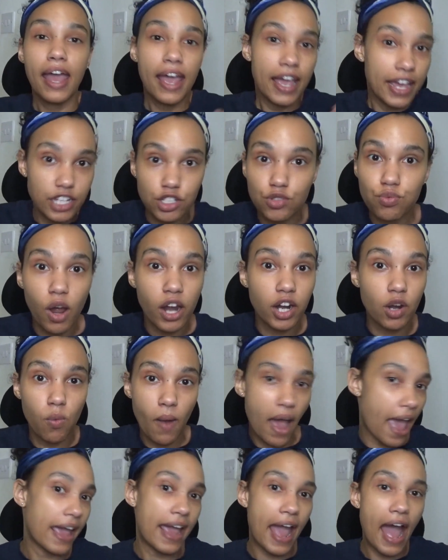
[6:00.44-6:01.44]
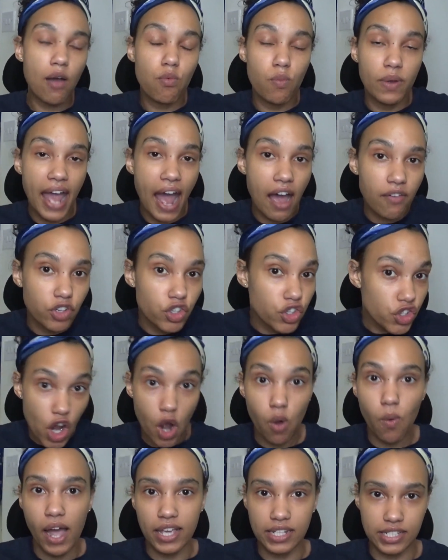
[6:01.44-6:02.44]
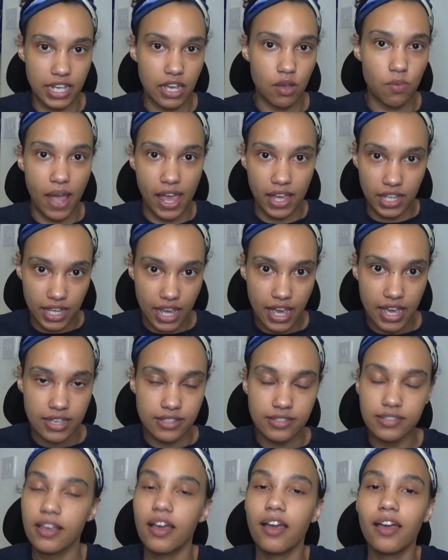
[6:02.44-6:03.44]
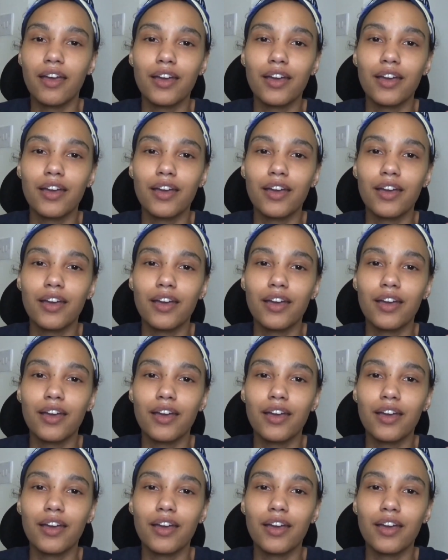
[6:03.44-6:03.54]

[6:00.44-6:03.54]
he's run away and we have no idea where he is.